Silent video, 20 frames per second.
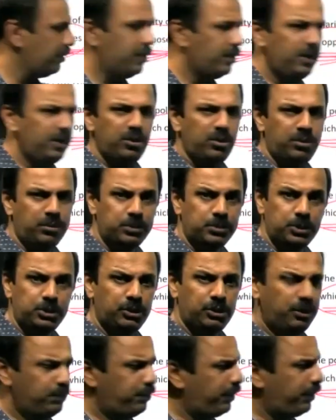you
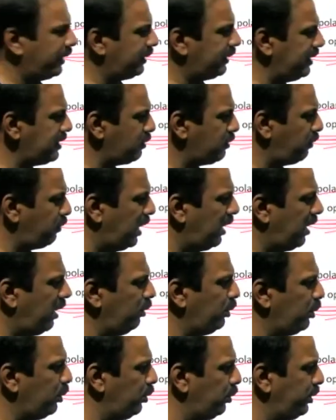should practice how
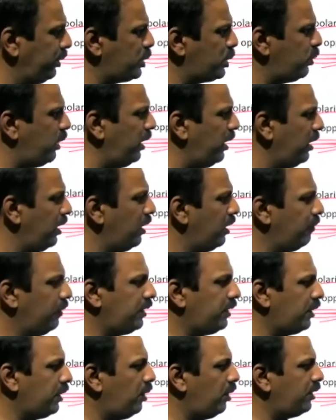to do this one,
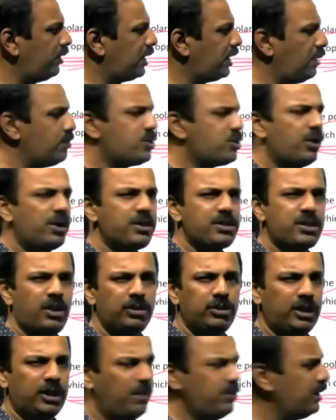whether north comes or
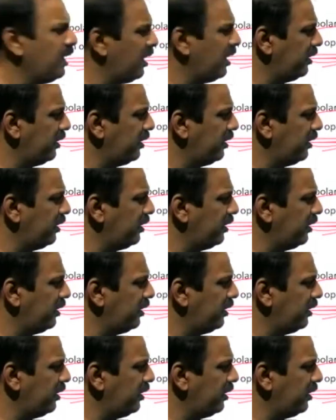south comes.